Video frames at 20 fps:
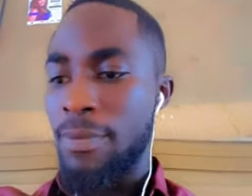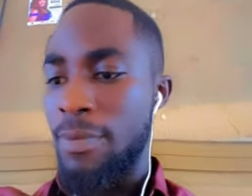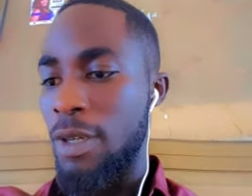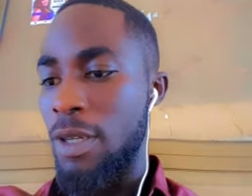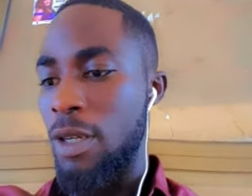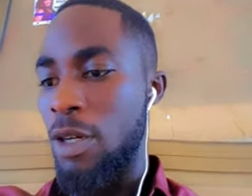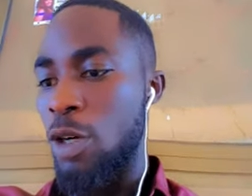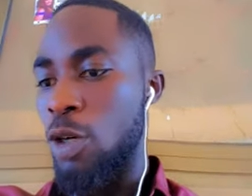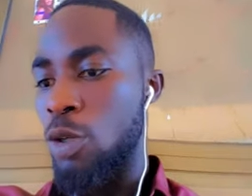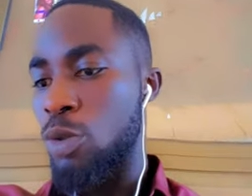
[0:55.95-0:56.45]

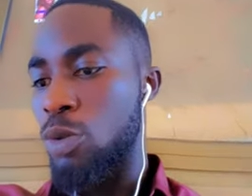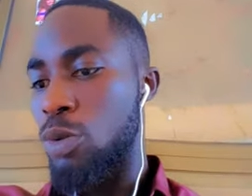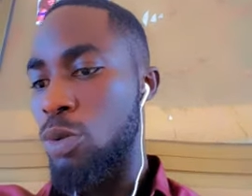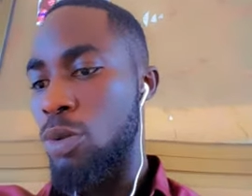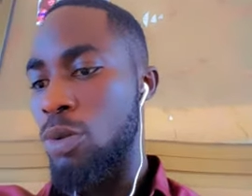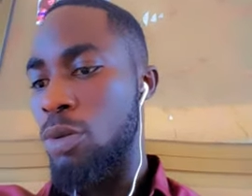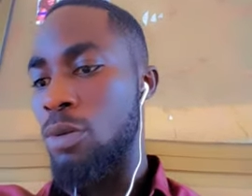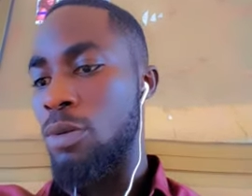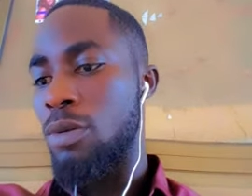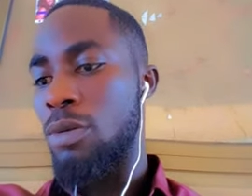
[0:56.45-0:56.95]

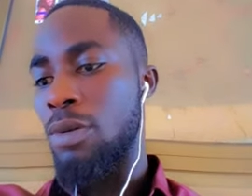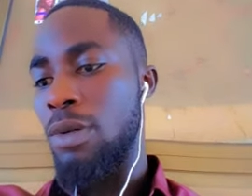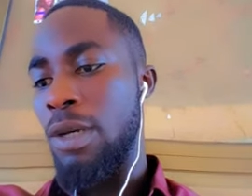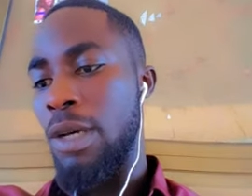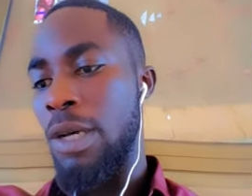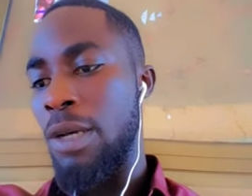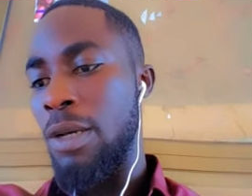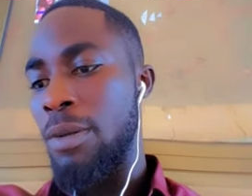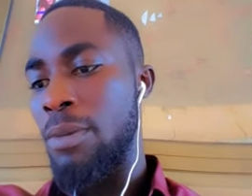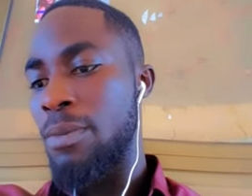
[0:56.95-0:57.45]
Also,
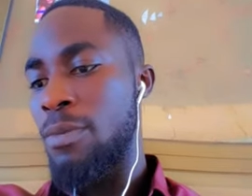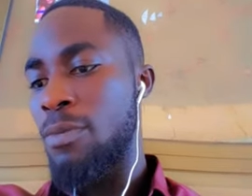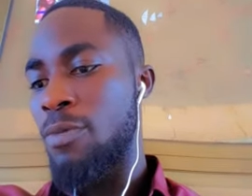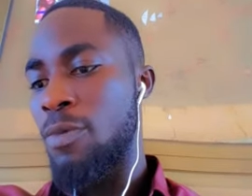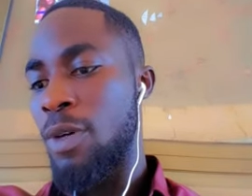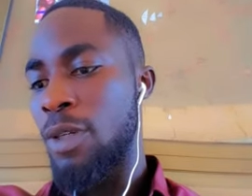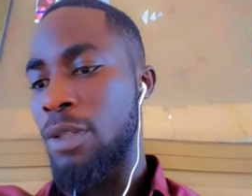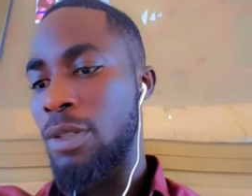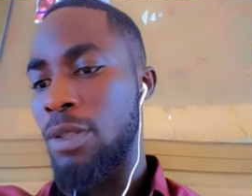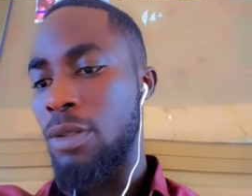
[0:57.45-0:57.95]

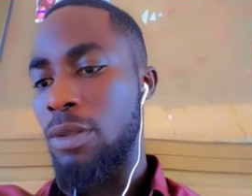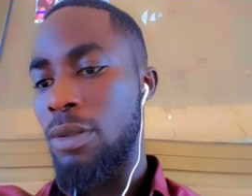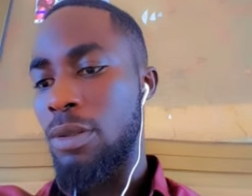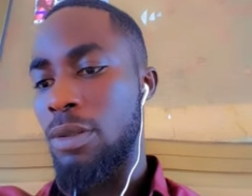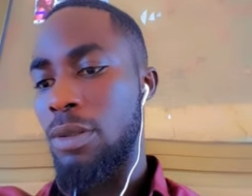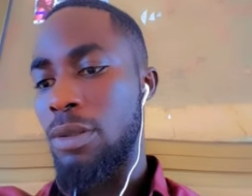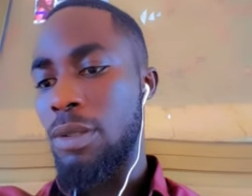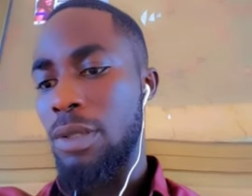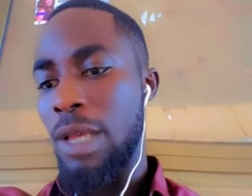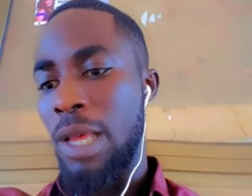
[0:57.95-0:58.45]

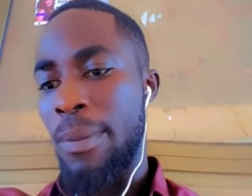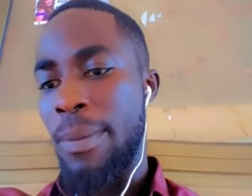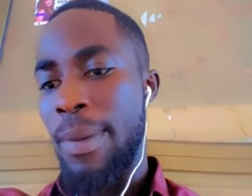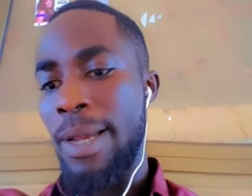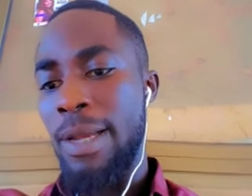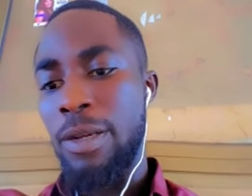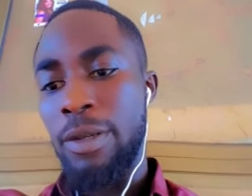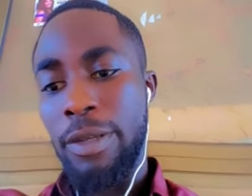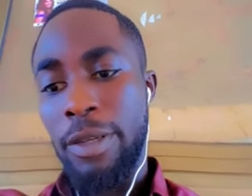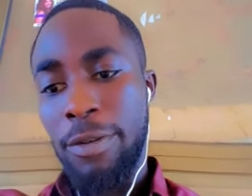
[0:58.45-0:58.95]
what am I
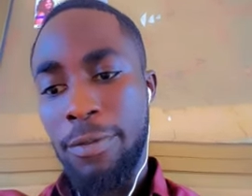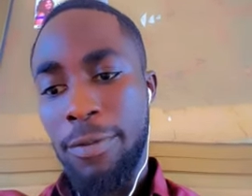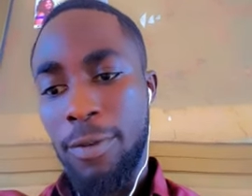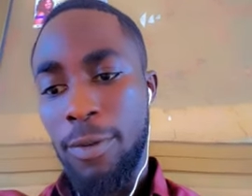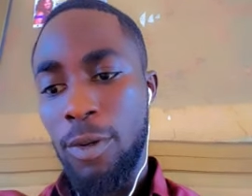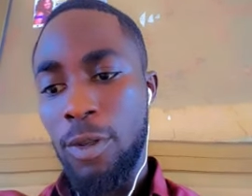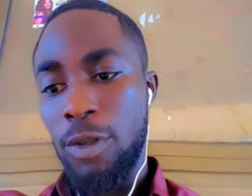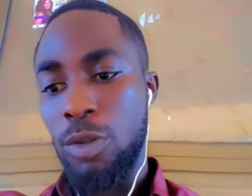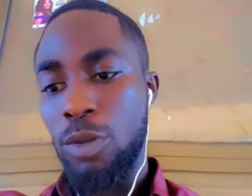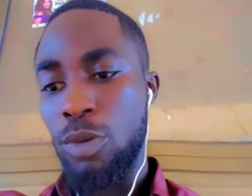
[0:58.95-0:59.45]
looking
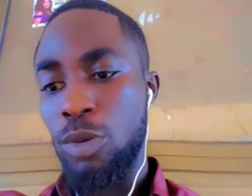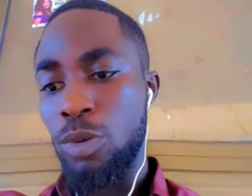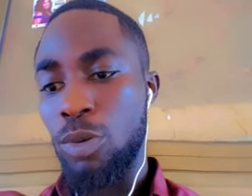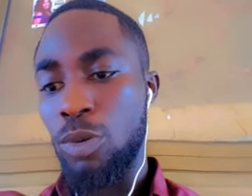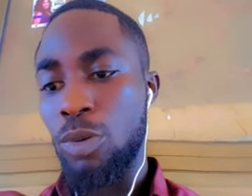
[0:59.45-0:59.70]
forward to?